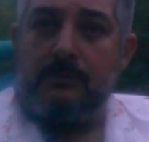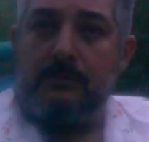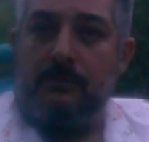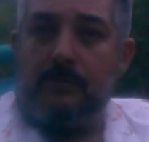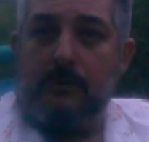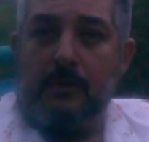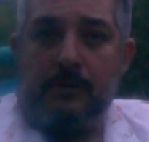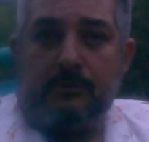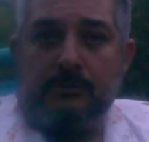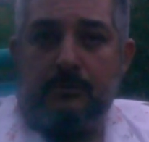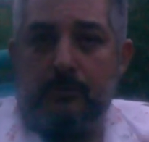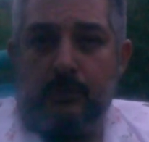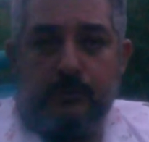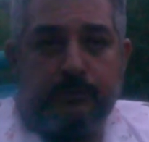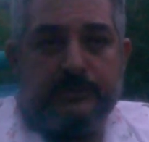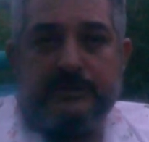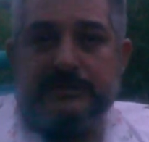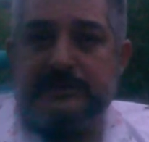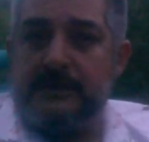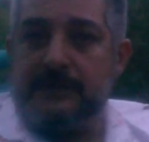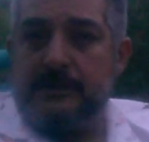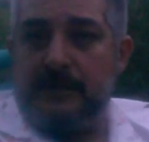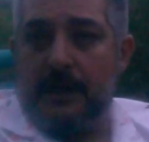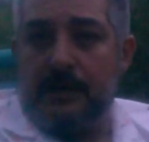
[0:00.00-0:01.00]
and we
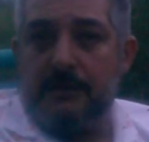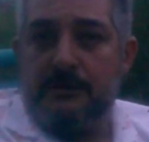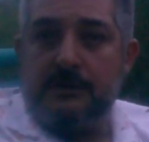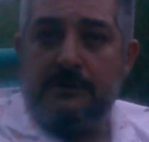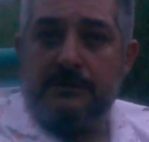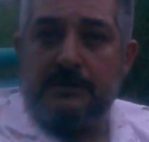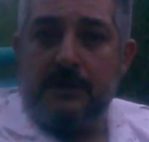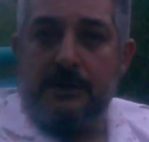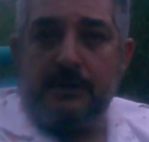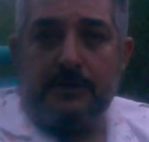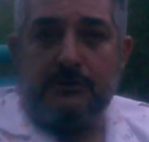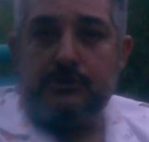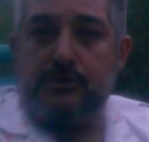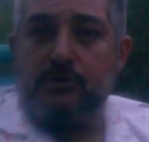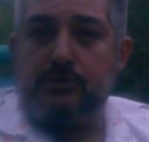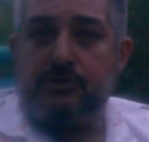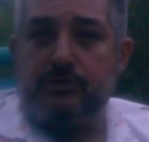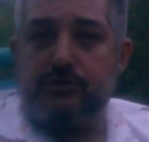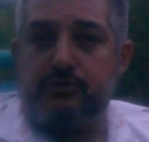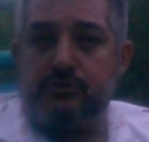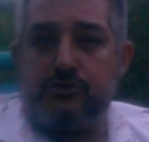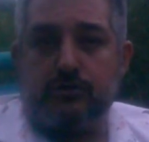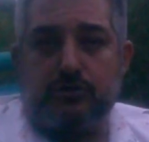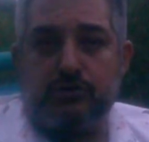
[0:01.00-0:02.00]
see that.
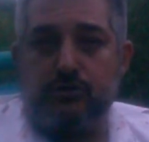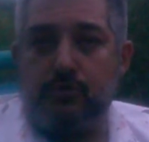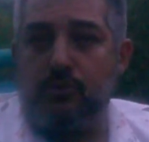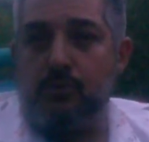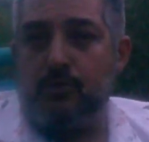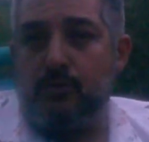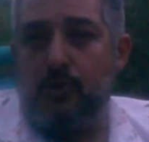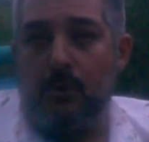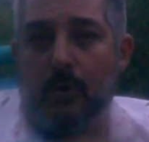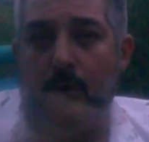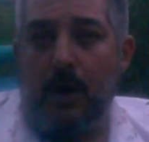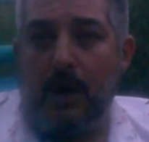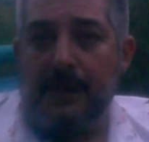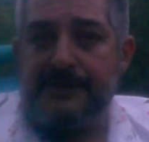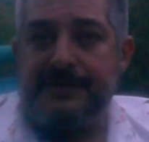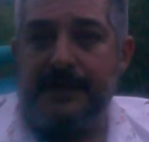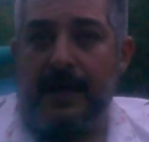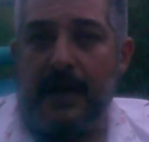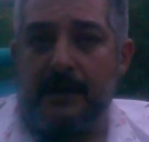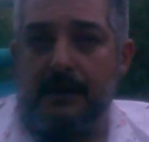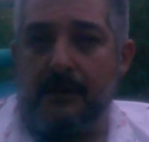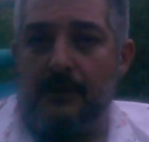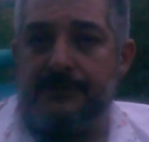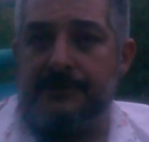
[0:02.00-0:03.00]
Intellectuals just don't go
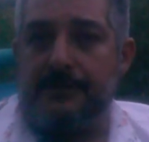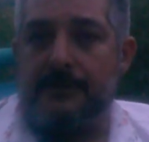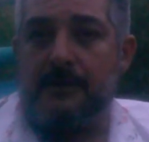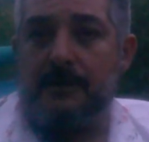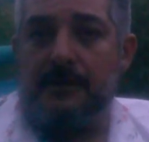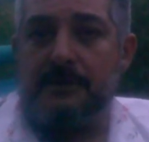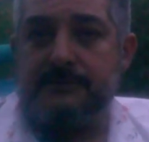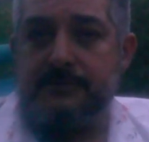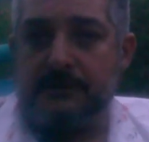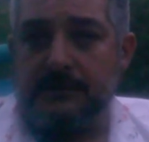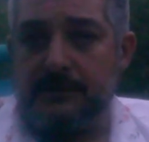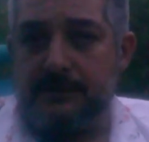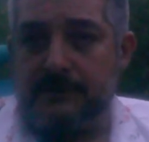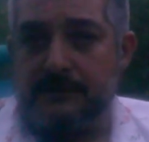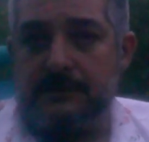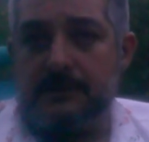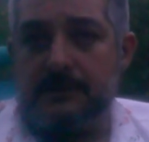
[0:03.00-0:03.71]
attack other countries.